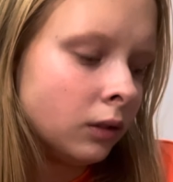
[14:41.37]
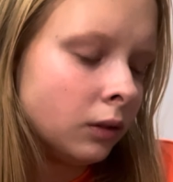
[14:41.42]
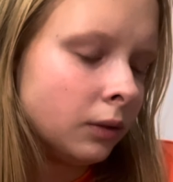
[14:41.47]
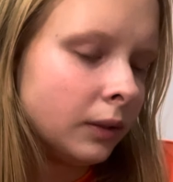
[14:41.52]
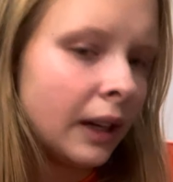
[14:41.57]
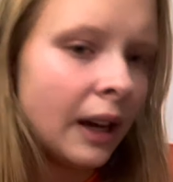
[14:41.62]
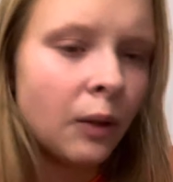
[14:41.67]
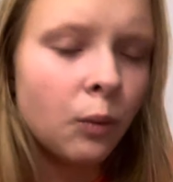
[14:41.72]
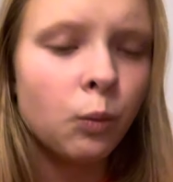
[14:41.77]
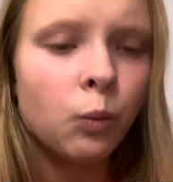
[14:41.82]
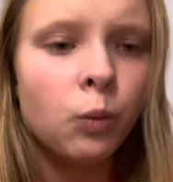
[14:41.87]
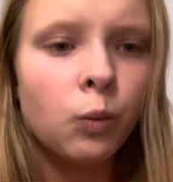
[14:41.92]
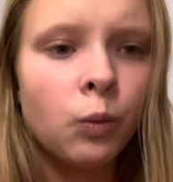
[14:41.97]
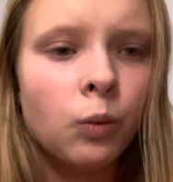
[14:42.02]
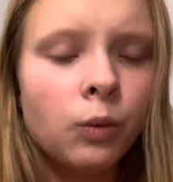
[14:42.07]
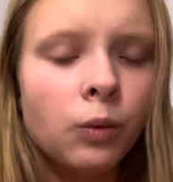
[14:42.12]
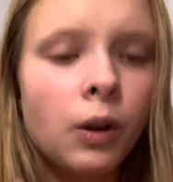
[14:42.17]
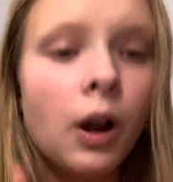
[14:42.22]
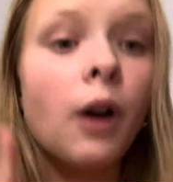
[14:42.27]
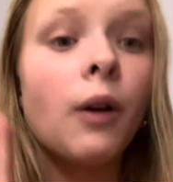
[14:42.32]
we had
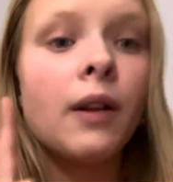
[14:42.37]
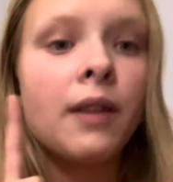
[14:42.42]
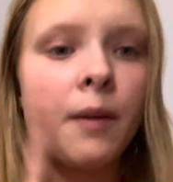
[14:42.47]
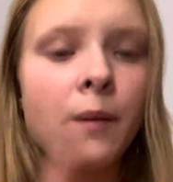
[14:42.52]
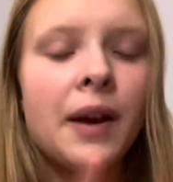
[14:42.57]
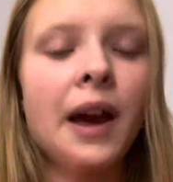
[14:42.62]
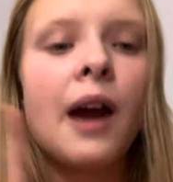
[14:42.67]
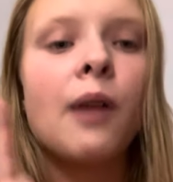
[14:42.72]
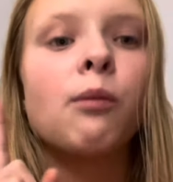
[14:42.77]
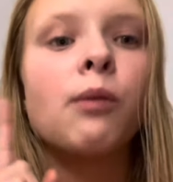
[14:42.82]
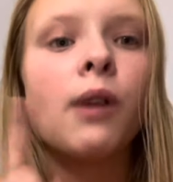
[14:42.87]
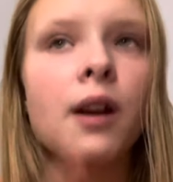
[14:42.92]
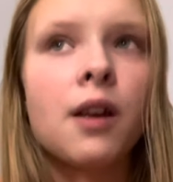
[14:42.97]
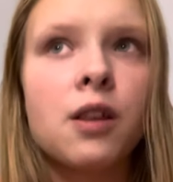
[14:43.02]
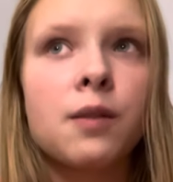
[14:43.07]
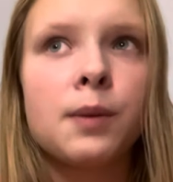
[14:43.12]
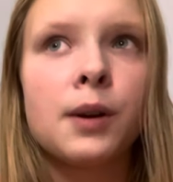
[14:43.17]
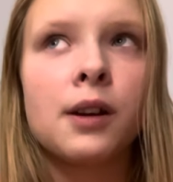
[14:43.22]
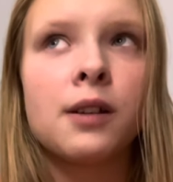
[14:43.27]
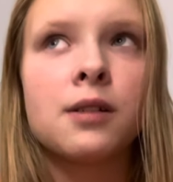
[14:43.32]
oh, and then we had one other
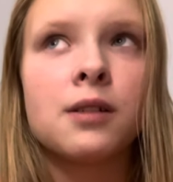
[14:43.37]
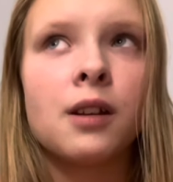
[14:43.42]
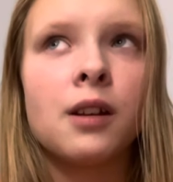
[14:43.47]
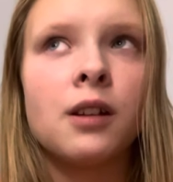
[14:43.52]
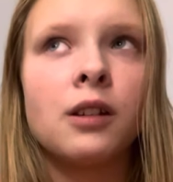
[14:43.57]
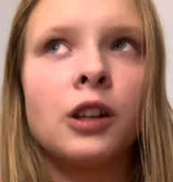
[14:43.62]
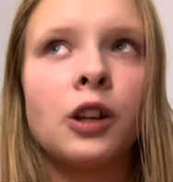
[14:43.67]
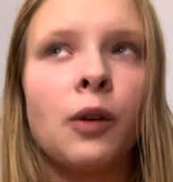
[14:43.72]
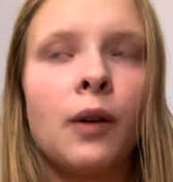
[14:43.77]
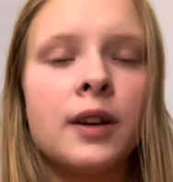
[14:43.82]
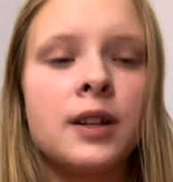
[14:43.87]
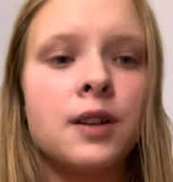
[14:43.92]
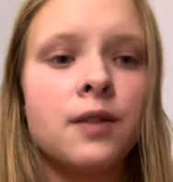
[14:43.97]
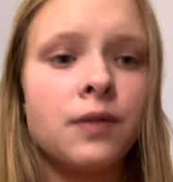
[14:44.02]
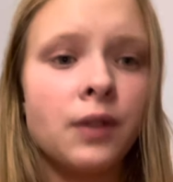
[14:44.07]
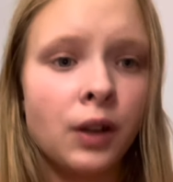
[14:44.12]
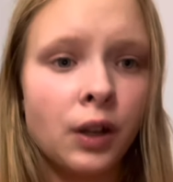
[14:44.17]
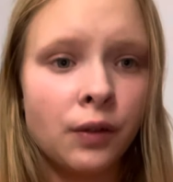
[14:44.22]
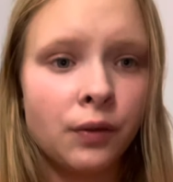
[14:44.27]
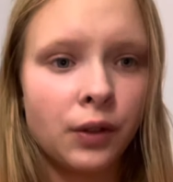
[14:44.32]
person who had to
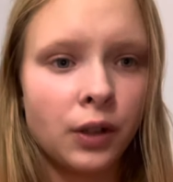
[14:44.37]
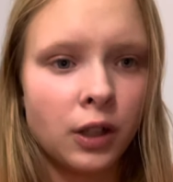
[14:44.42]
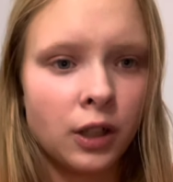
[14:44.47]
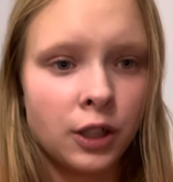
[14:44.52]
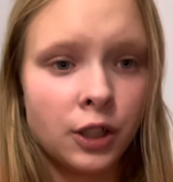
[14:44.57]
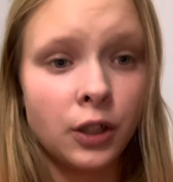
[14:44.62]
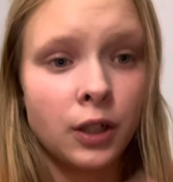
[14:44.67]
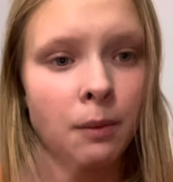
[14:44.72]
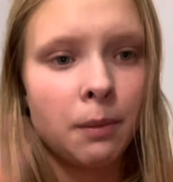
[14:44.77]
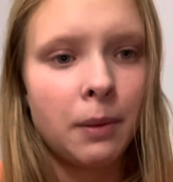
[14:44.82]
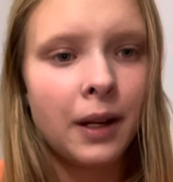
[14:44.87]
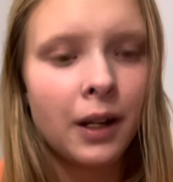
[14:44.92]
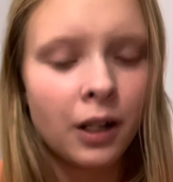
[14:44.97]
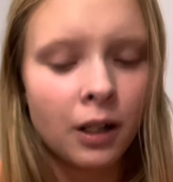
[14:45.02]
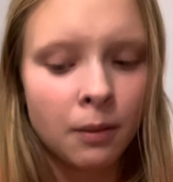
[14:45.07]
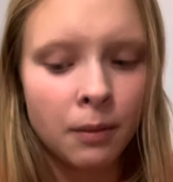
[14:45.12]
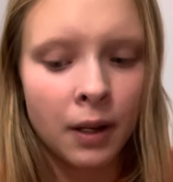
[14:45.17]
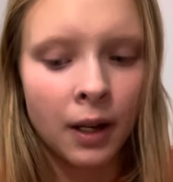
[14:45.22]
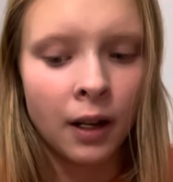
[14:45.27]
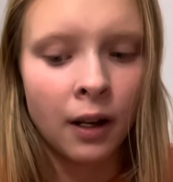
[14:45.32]
fill in for her during
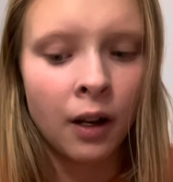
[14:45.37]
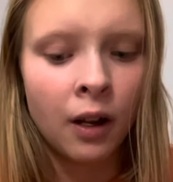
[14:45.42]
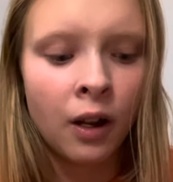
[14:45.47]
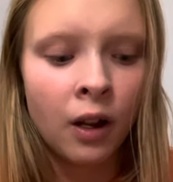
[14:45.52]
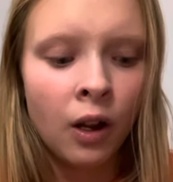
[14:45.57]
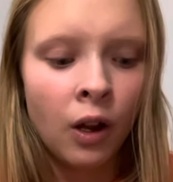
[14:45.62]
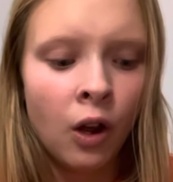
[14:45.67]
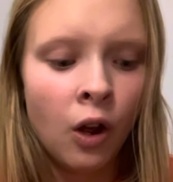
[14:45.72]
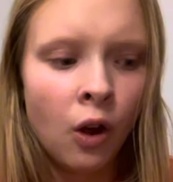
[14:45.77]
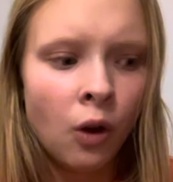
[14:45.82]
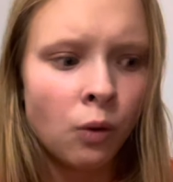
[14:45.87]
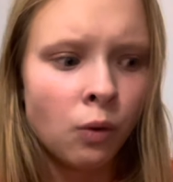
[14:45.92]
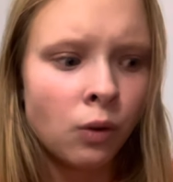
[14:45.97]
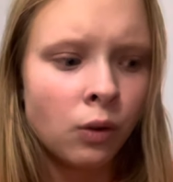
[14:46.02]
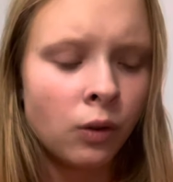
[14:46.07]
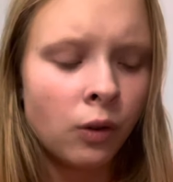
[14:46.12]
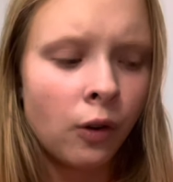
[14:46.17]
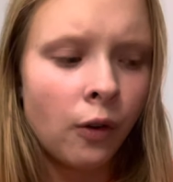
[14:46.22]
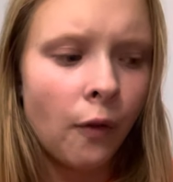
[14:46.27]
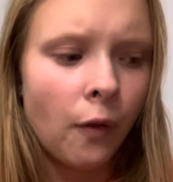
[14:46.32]
pyramid
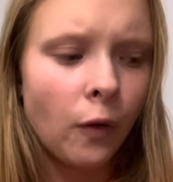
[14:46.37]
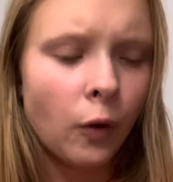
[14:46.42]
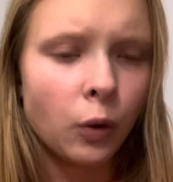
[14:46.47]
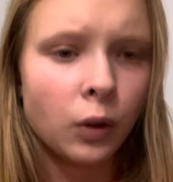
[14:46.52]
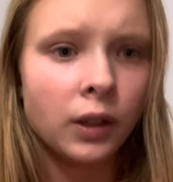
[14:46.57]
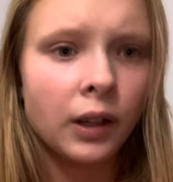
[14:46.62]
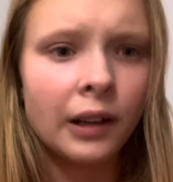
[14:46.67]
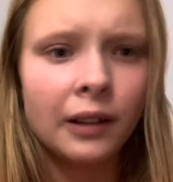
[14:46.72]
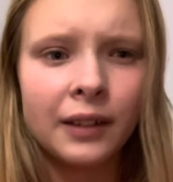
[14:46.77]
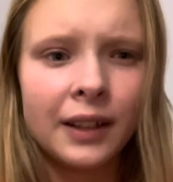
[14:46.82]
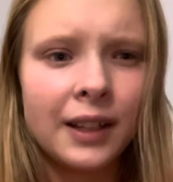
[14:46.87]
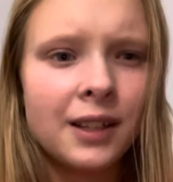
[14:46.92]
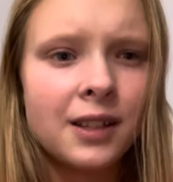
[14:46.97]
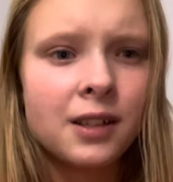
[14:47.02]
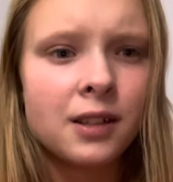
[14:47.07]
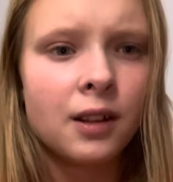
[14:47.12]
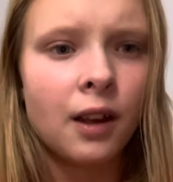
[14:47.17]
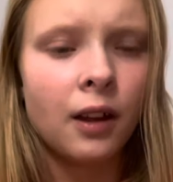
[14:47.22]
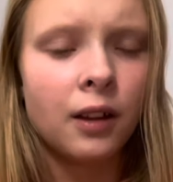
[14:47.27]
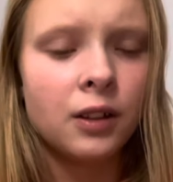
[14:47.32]
or elite
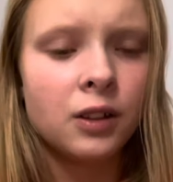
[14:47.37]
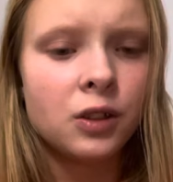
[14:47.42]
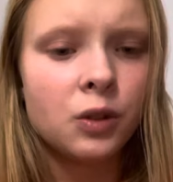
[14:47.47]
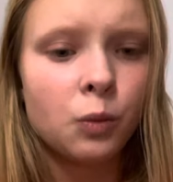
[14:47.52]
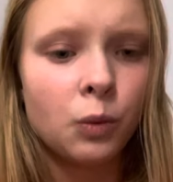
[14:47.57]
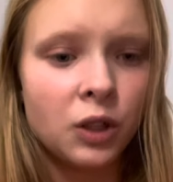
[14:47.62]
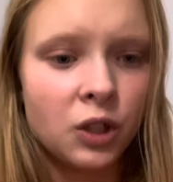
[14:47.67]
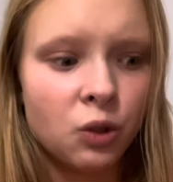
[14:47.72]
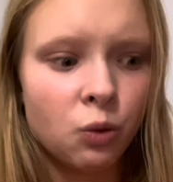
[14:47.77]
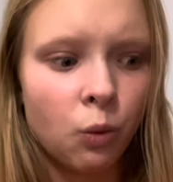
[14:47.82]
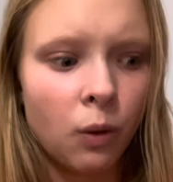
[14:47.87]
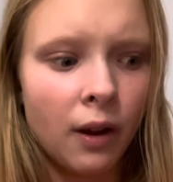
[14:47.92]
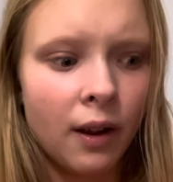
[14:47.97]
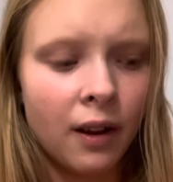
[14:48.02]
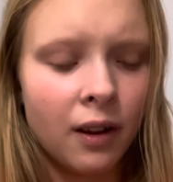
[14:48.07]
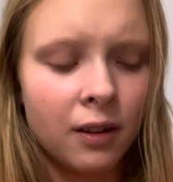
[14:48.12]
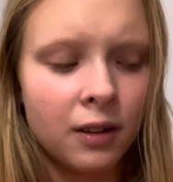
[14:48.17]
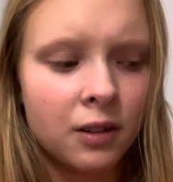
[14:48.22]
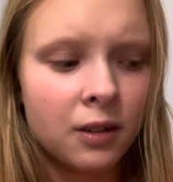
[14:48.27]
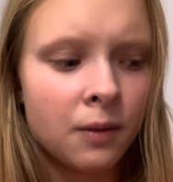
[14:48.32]
sense, which
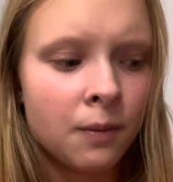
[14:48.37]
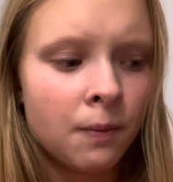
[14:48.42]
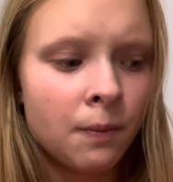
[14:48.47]
was